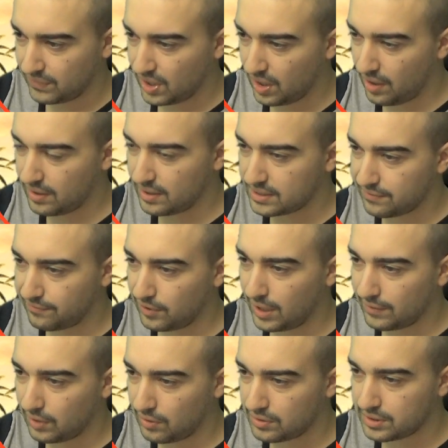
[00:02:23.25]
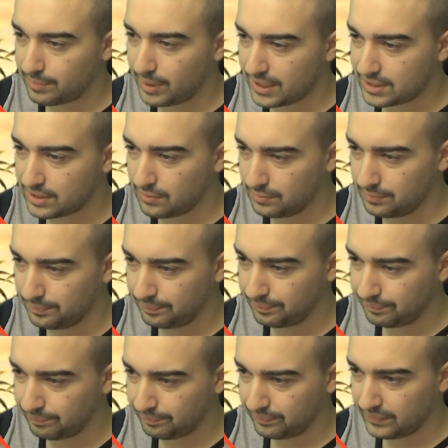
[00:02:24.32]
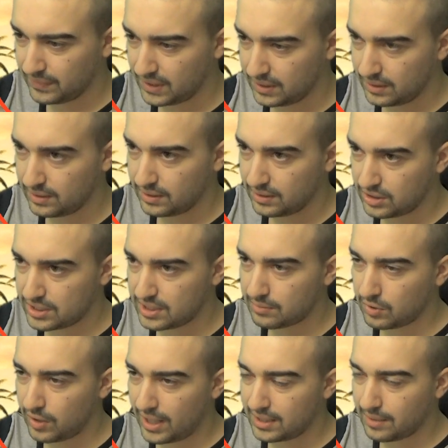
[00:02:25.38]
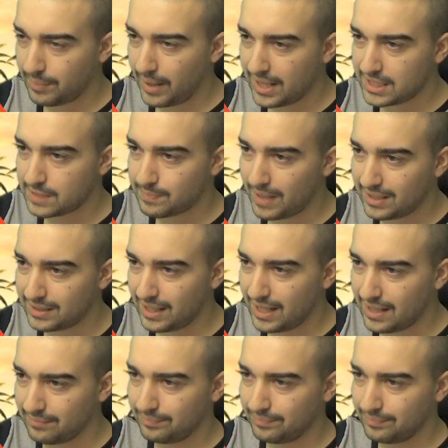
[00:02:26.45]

Earnings $5 a pixel. Just upgraded the pen speed there.